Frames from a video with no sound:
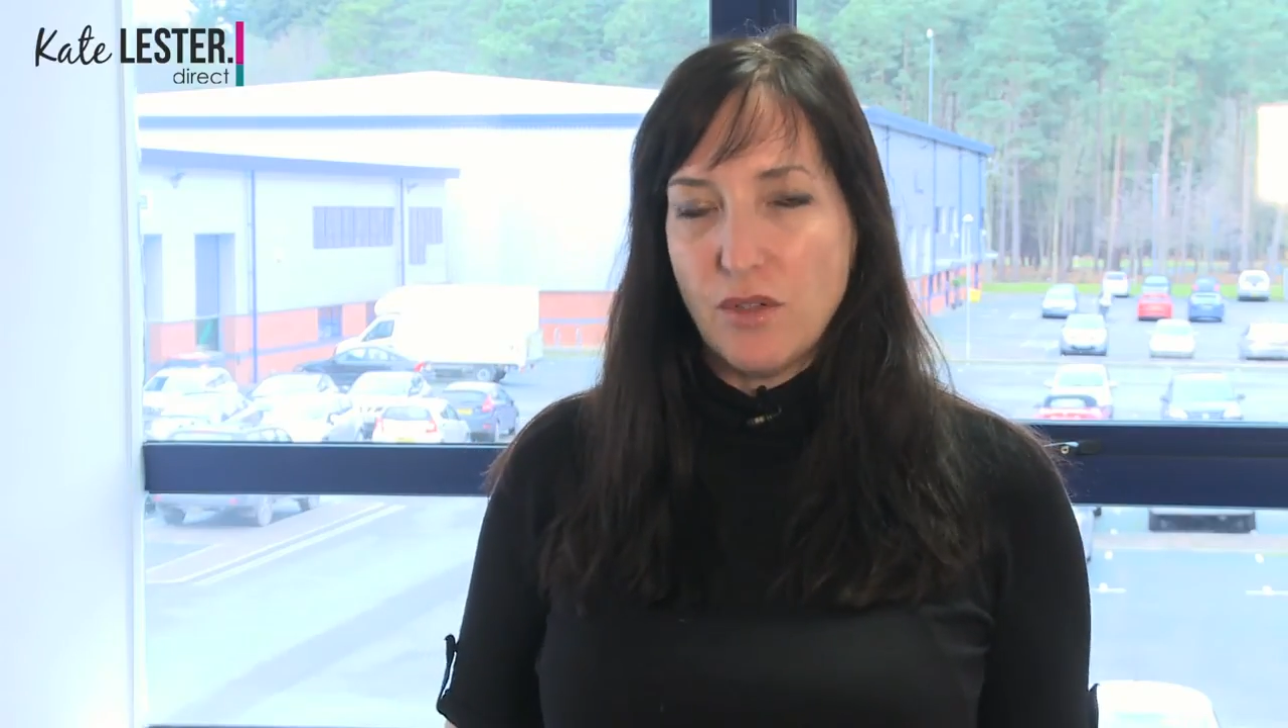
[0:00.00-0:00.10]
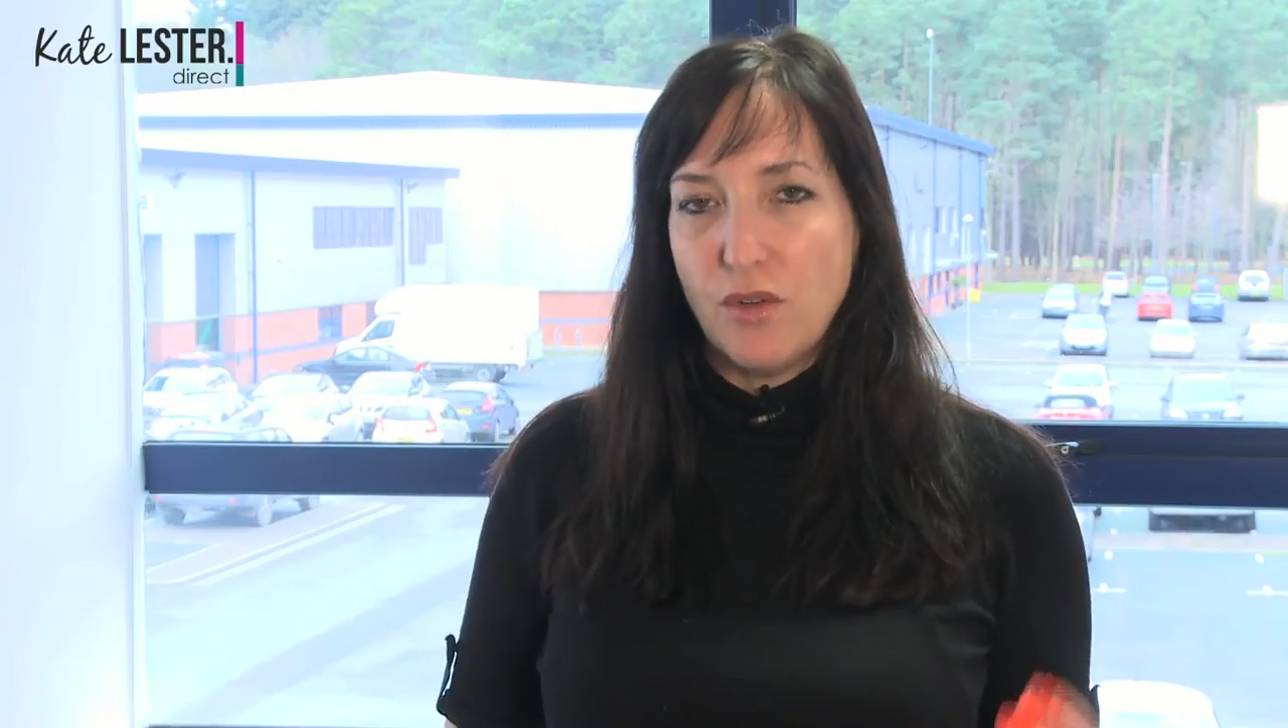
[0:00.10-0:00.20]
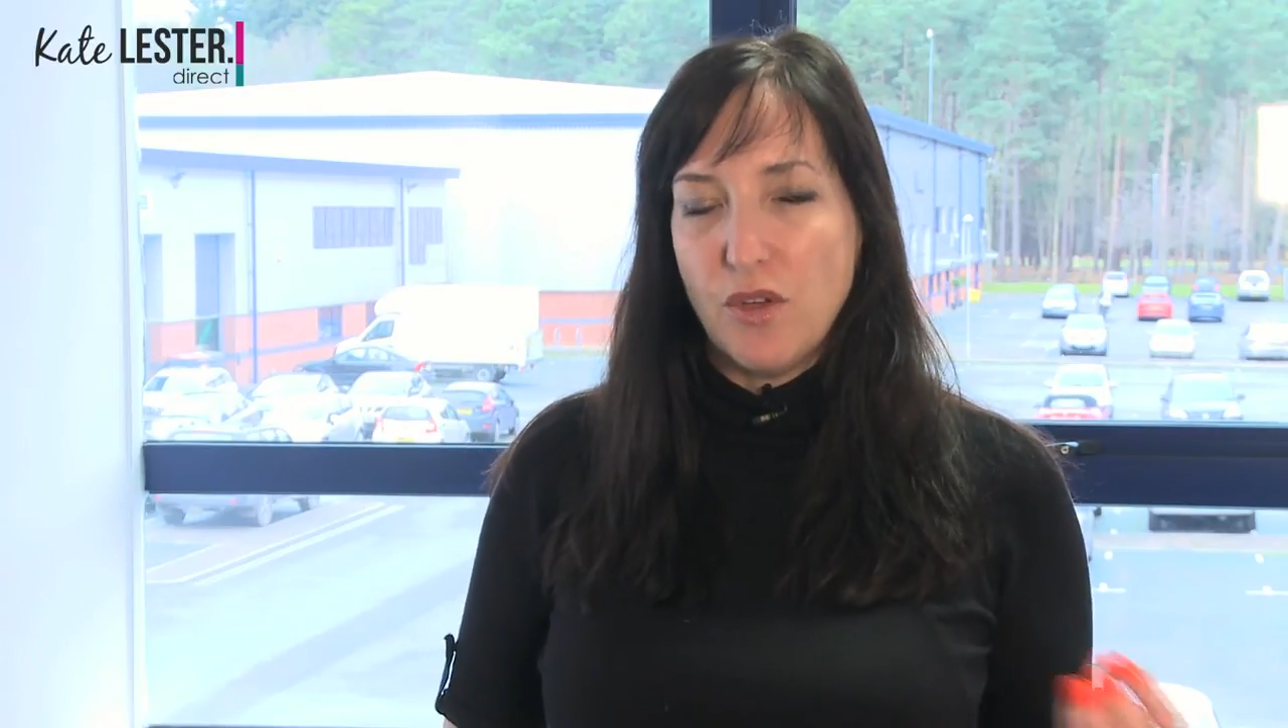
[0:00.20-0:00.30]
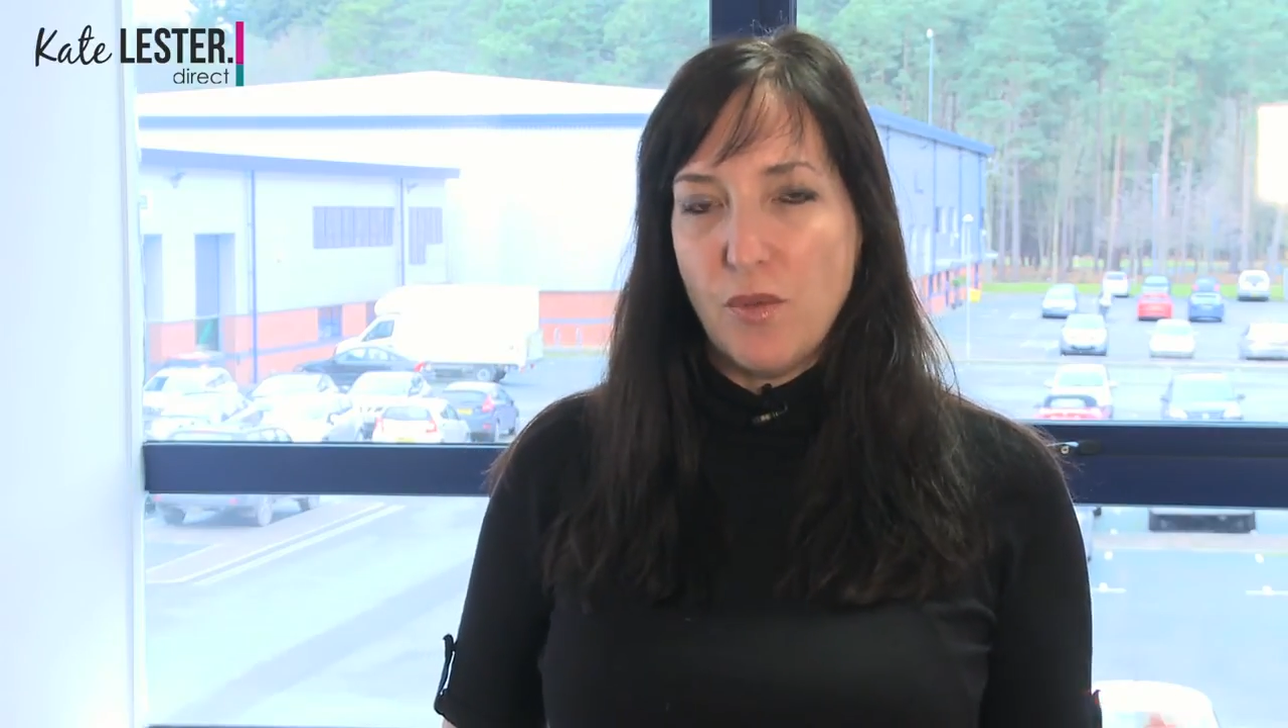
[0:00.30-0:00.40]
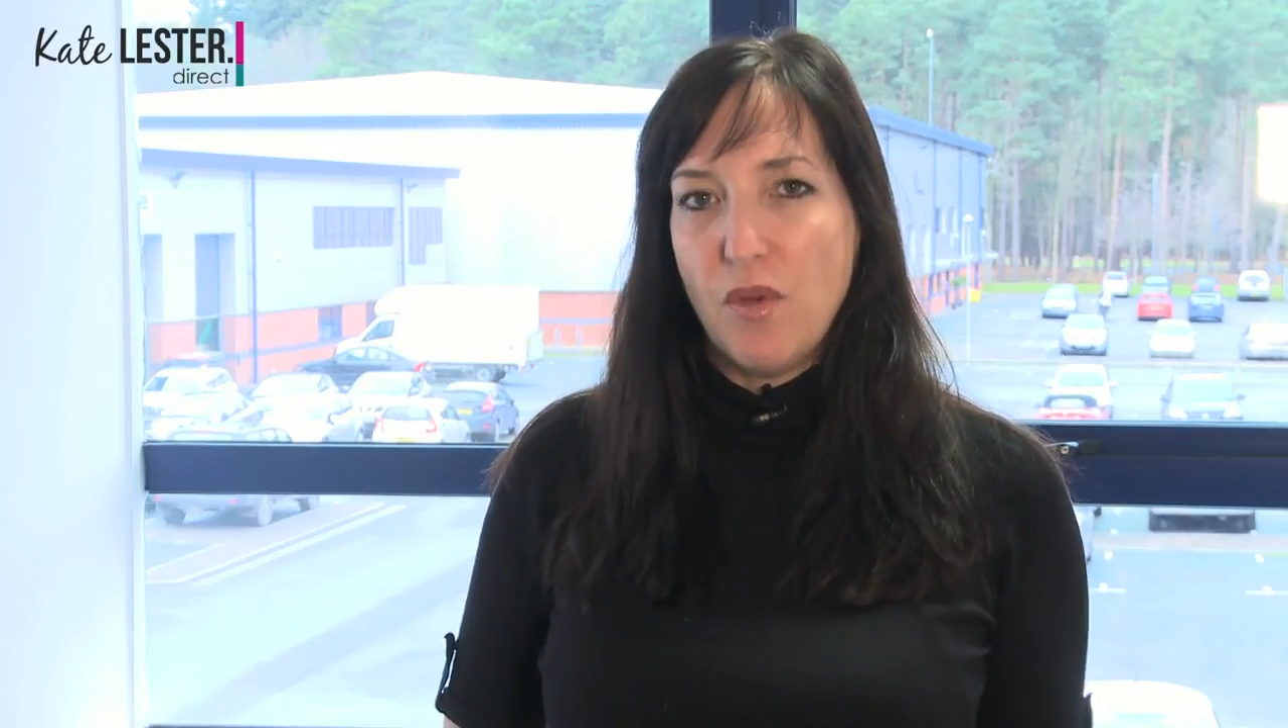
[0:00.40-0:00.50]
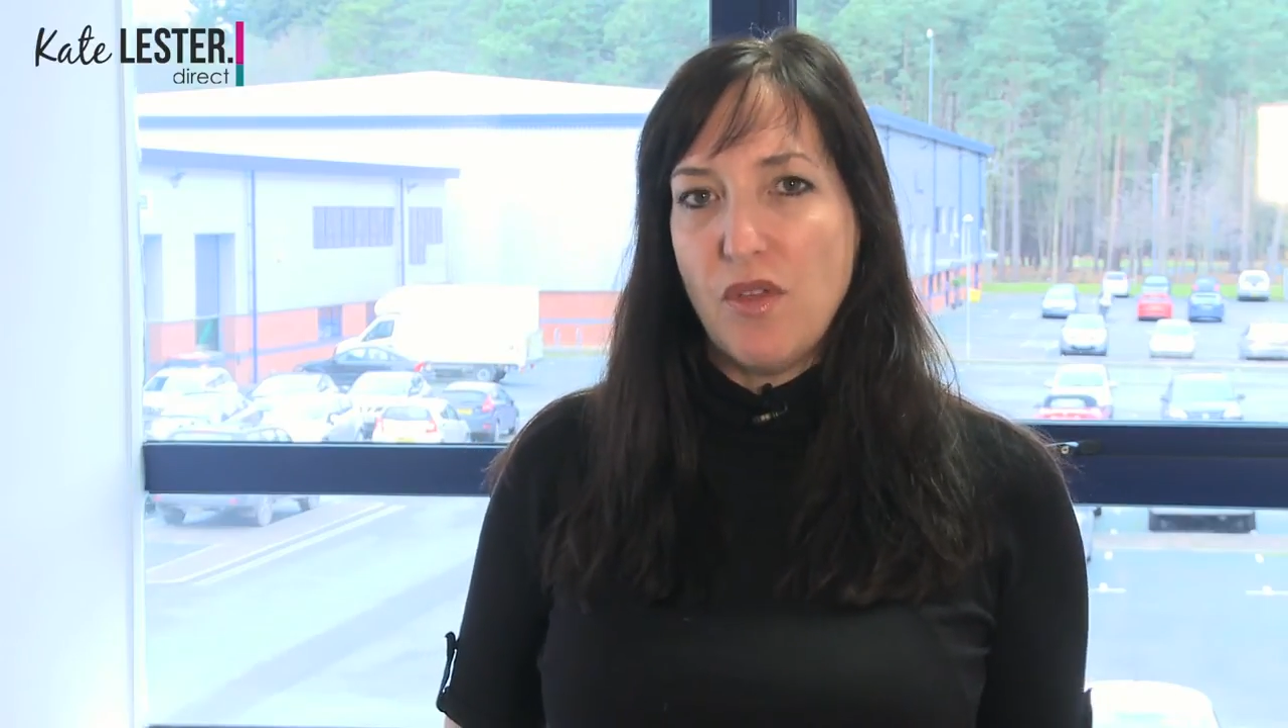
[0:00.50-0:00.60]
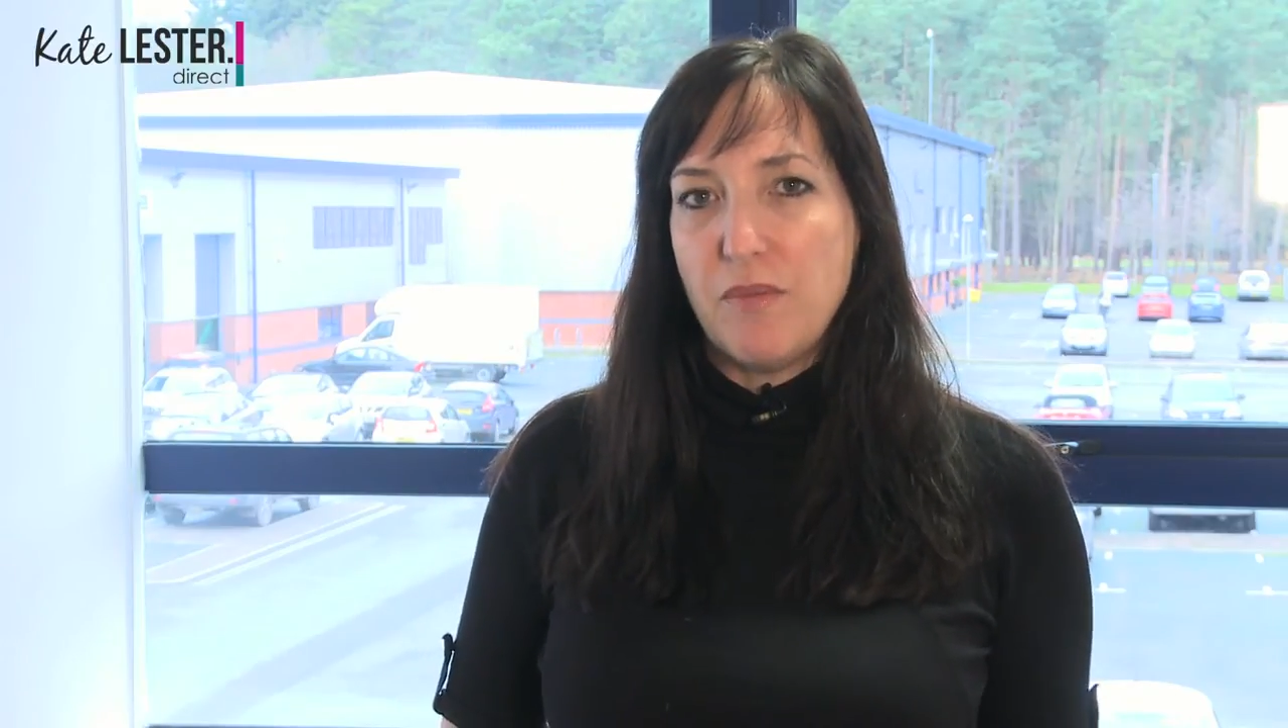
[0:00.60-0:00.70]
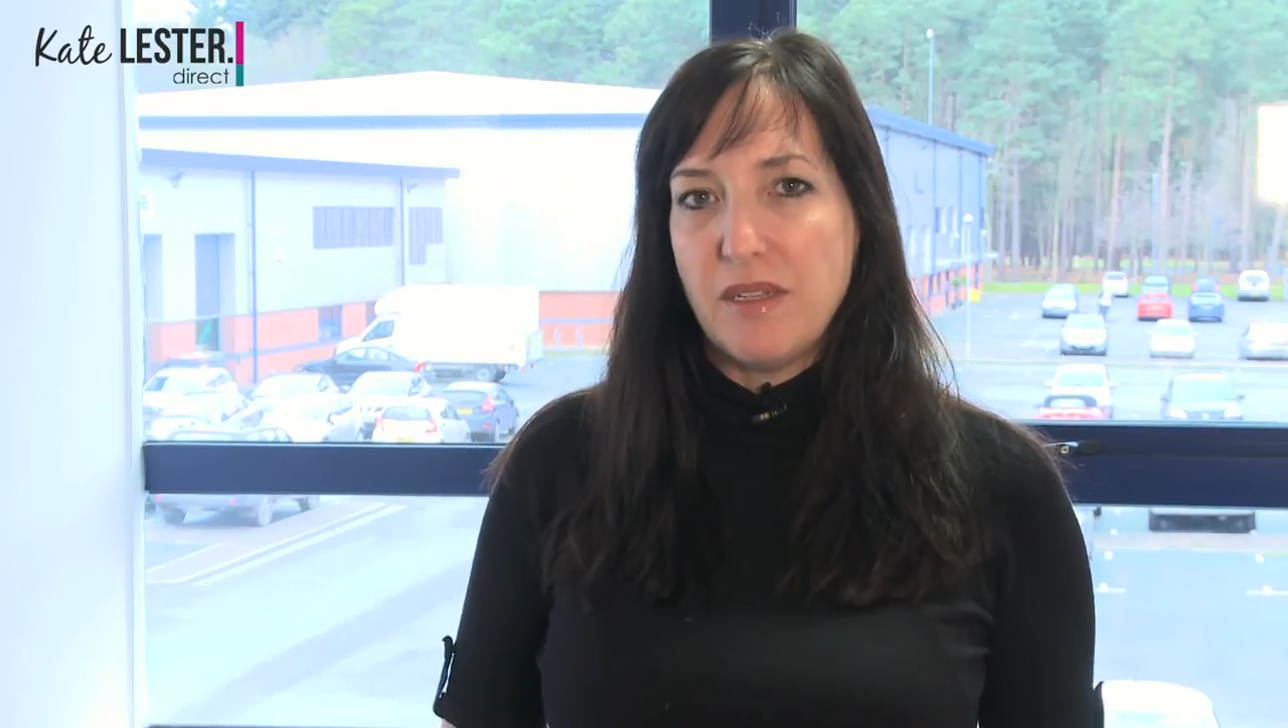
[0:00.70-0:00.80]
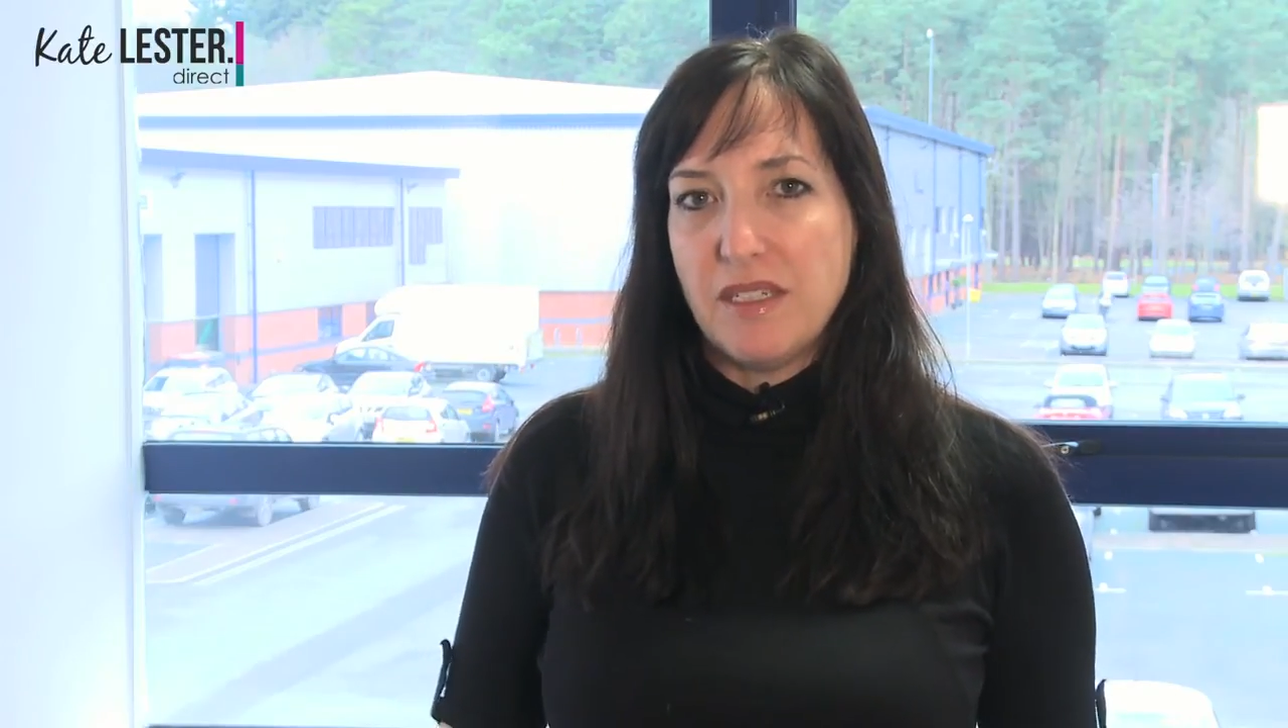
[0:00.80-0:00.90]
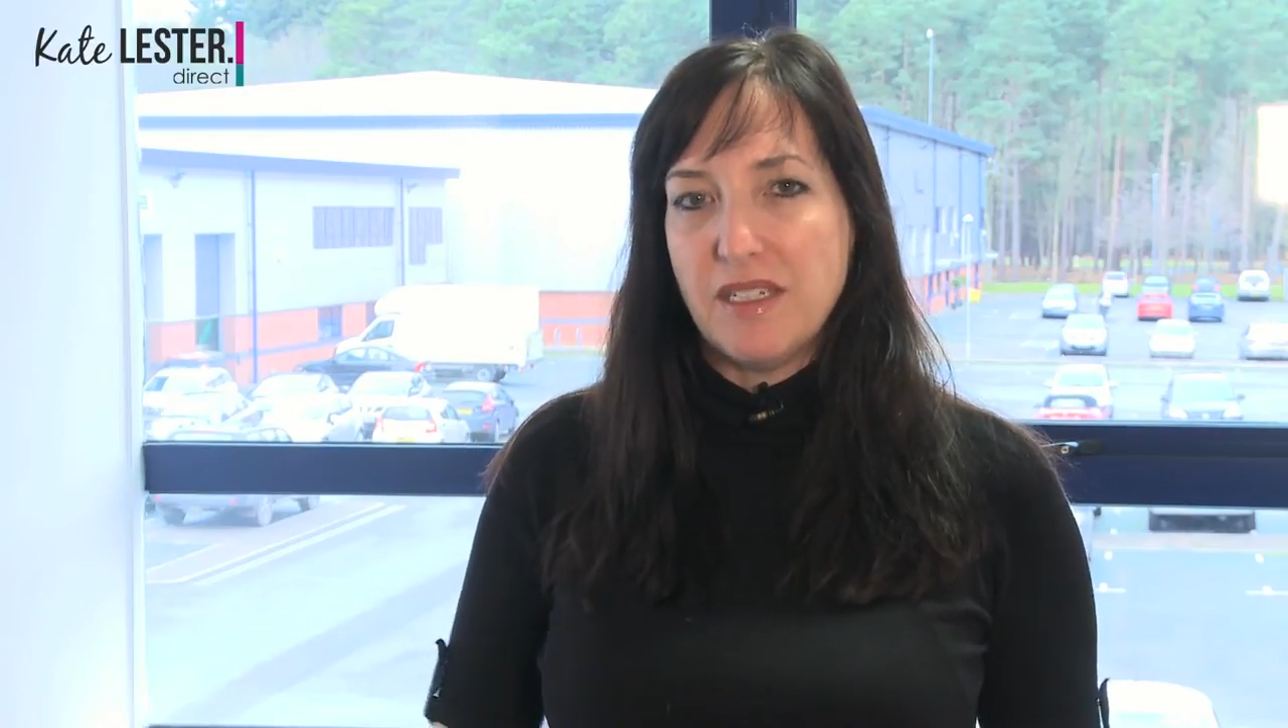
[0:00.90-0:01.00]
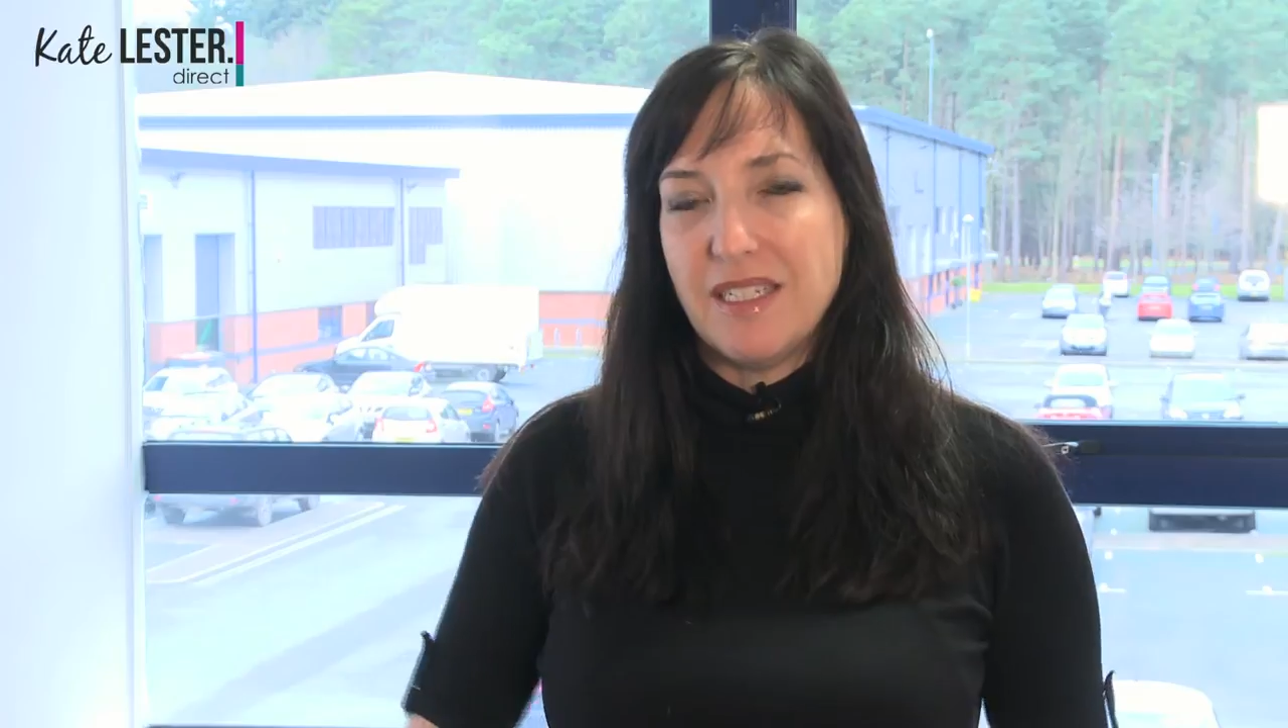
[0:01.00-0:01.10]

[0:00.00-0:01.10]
or you want the business